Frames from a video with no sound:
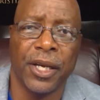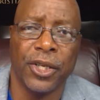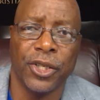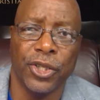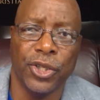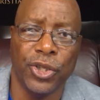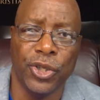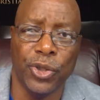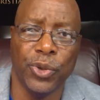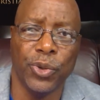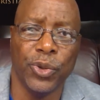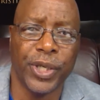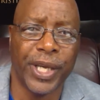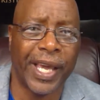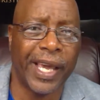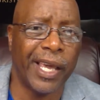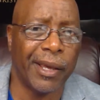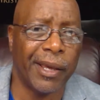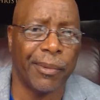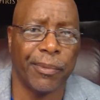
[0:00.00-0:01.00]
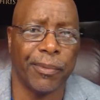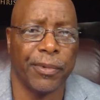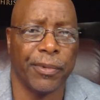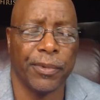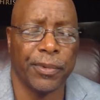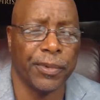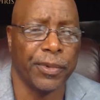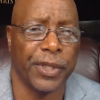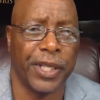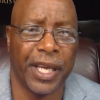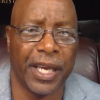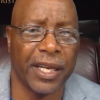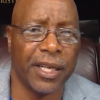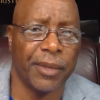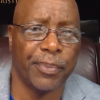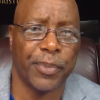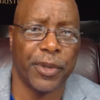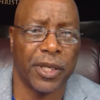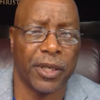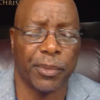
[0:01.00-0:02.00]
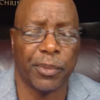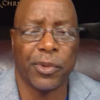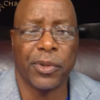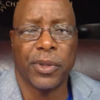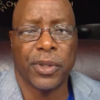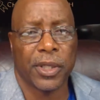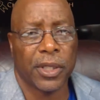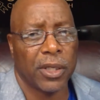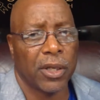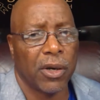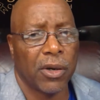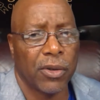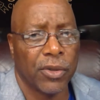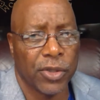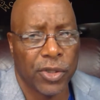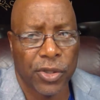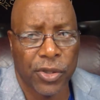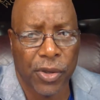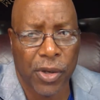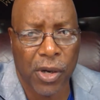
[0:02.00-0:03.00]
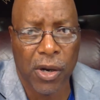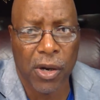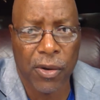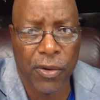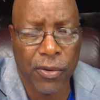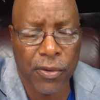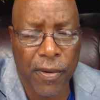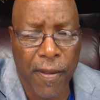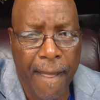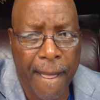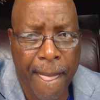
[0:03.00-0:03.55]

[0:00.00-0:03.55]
You can't get up in the morning on your own.